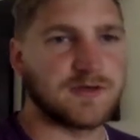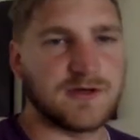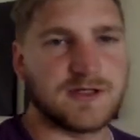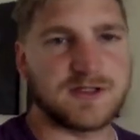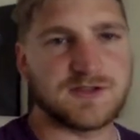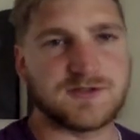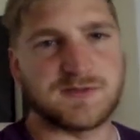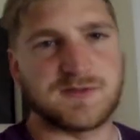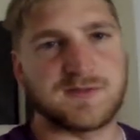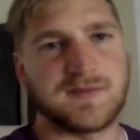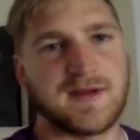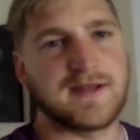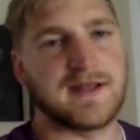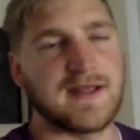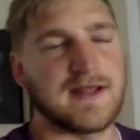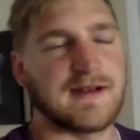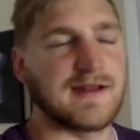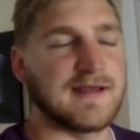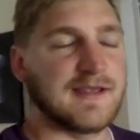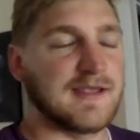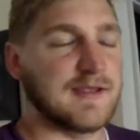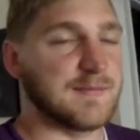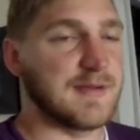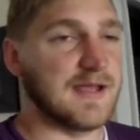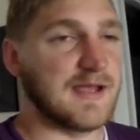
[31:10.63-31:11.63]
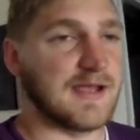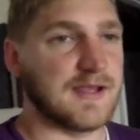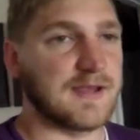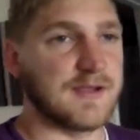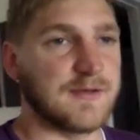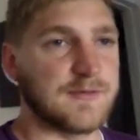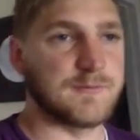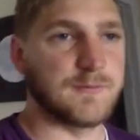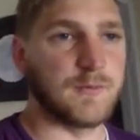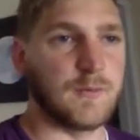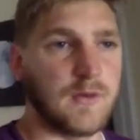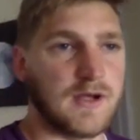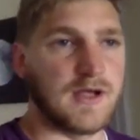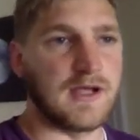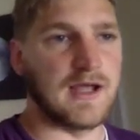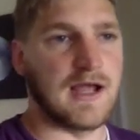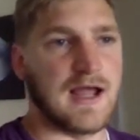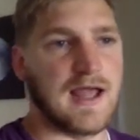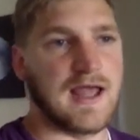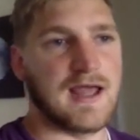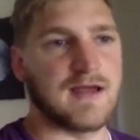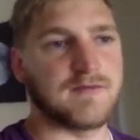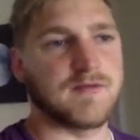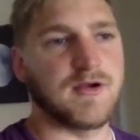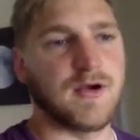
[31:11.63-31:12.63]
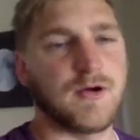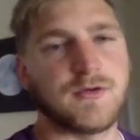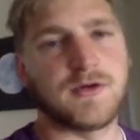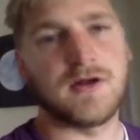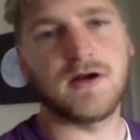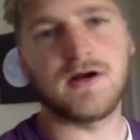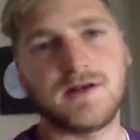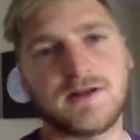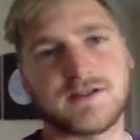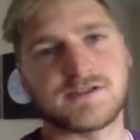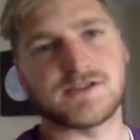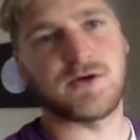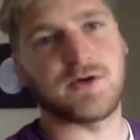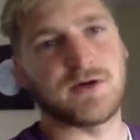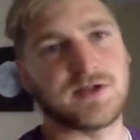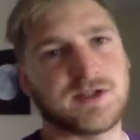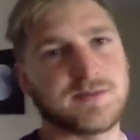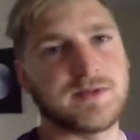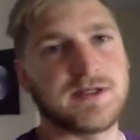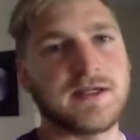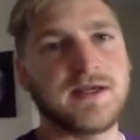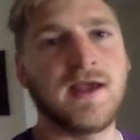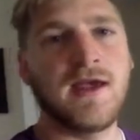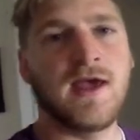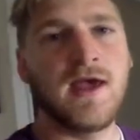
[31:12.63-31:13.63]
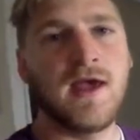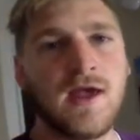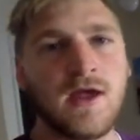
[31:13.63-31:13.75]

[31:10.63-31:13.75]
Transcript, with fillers: range, when my dad and I get back, what I have going on is going to be